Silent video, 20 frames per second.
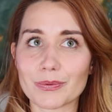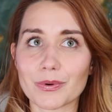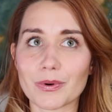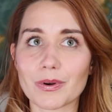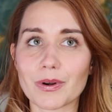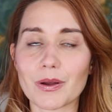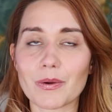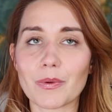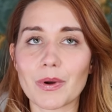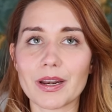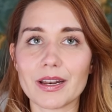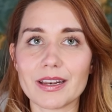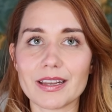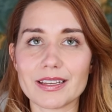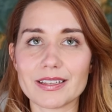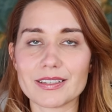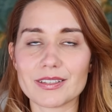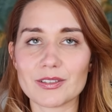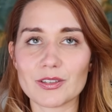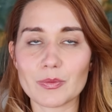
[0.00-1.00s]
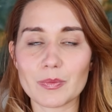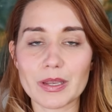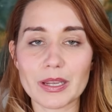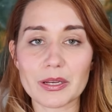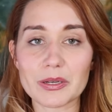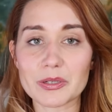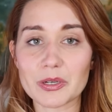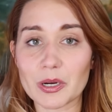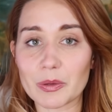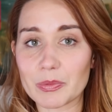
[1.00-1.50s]
Aurora wanted it to
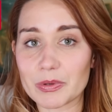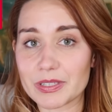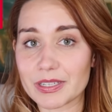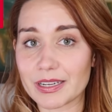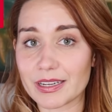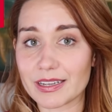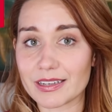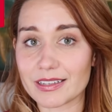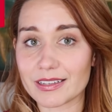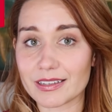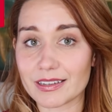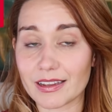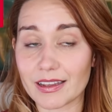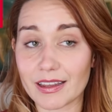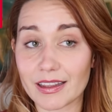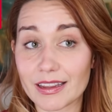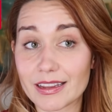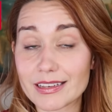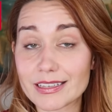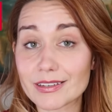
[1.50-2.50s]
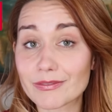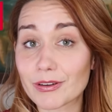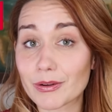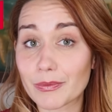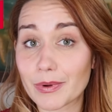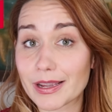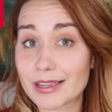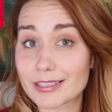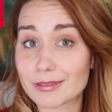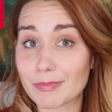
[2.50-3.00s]
be interpreted uh, in
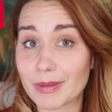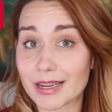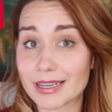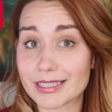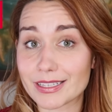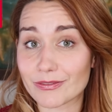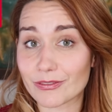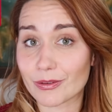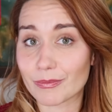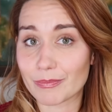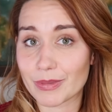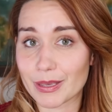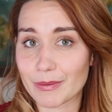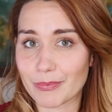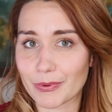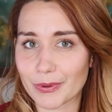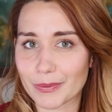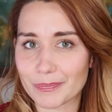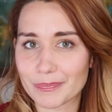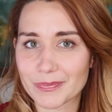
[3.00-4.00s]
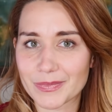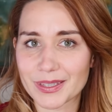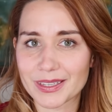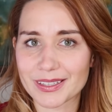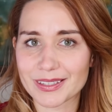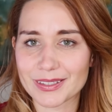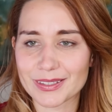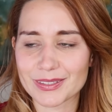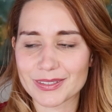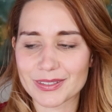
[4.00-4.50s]
different ways by different people.
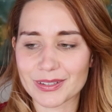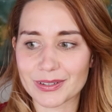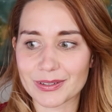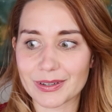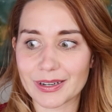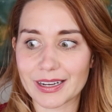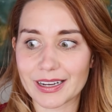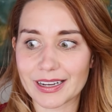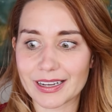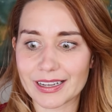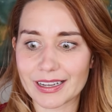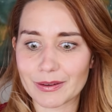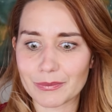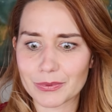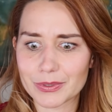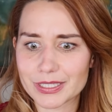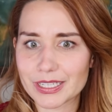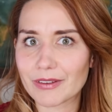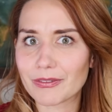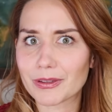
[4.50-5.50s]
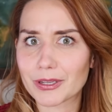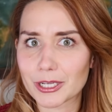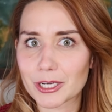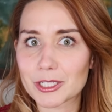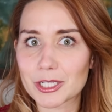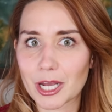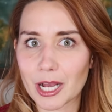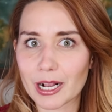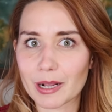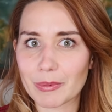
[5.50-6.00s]
So uh, we're definitely
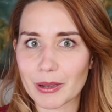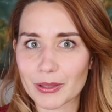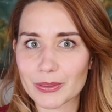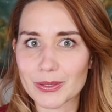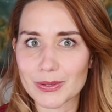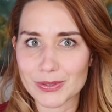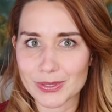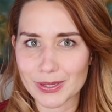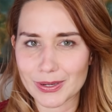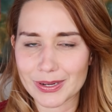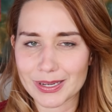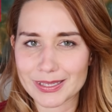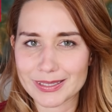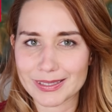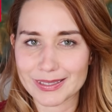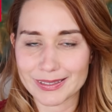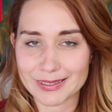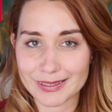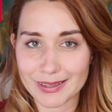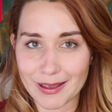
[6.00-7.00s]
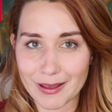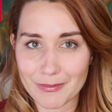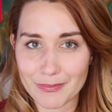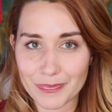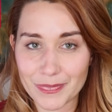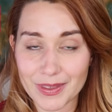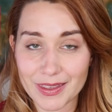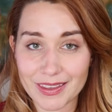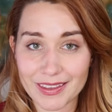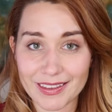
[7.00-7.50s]
going to talk about those lyrics
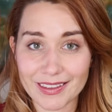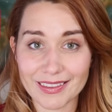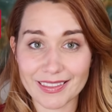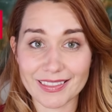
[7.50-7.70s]
some.